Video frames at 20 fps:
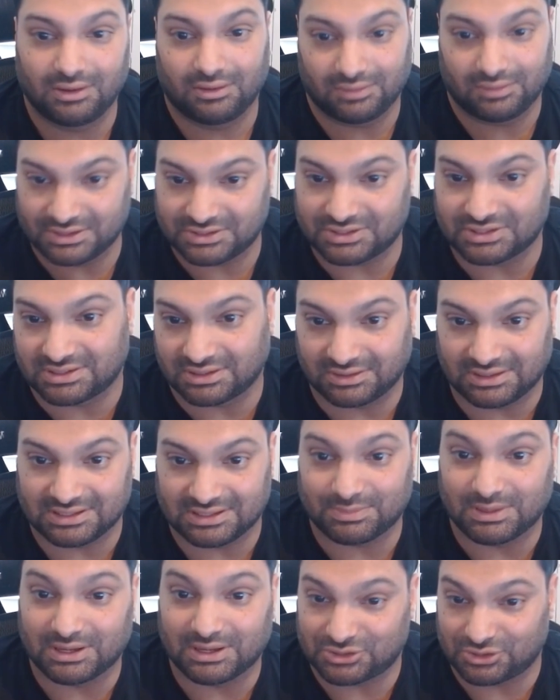let's just at least
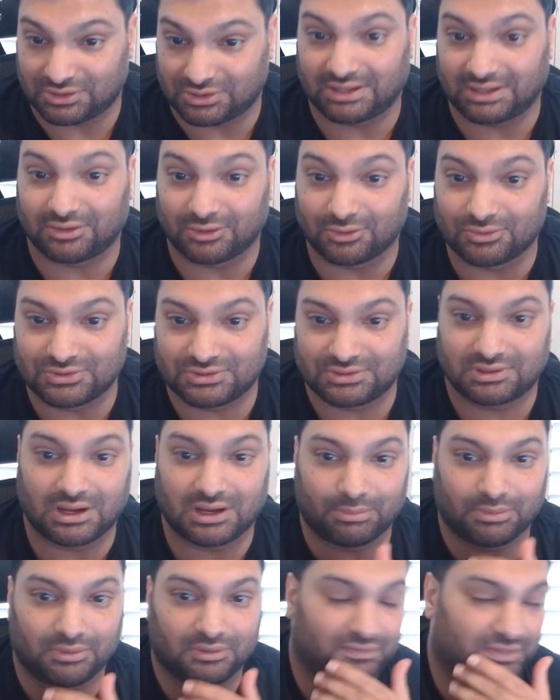make sure that those
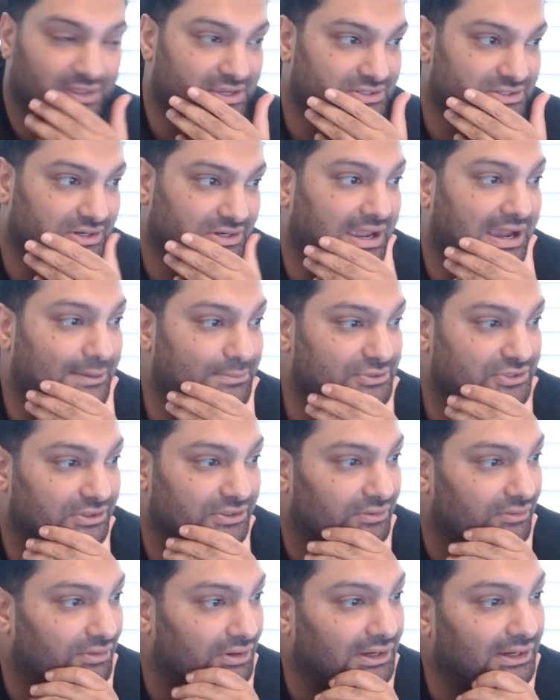couple of things are
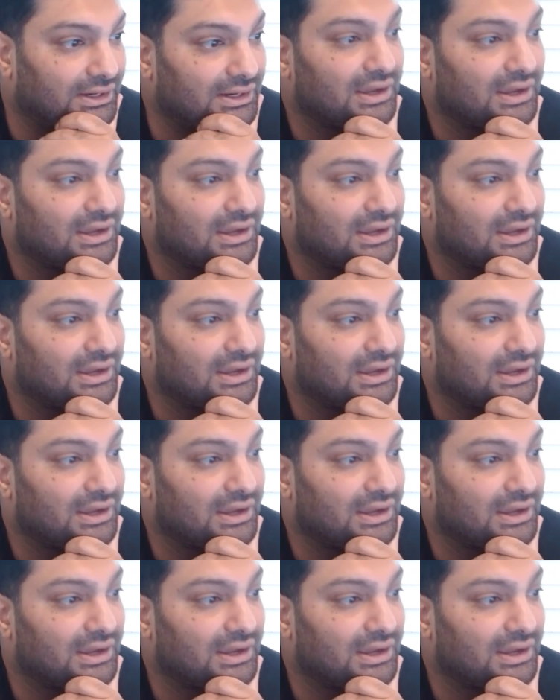captured, right?